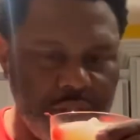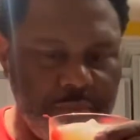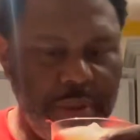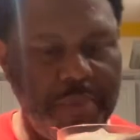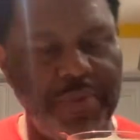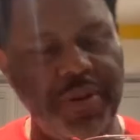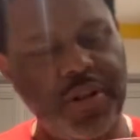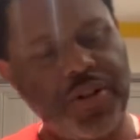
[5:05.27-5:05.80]
Like
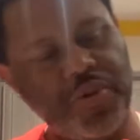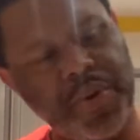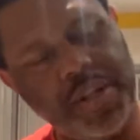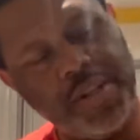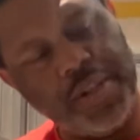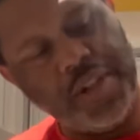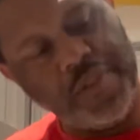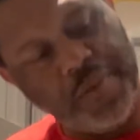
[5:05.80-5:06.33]
you ain't drink
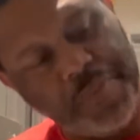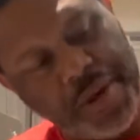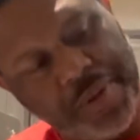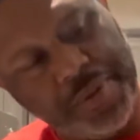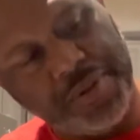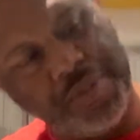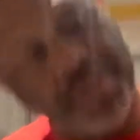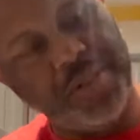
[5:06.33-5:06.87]
none of it,
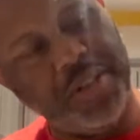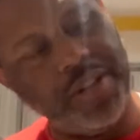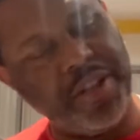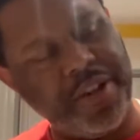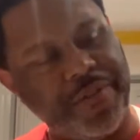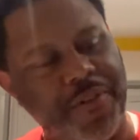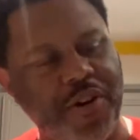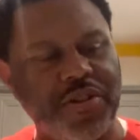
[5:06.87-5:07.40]
baby. You need to get
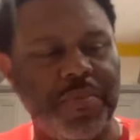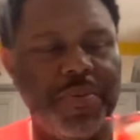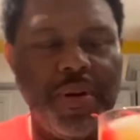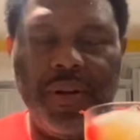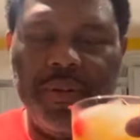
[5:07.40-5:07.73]
a first opinion.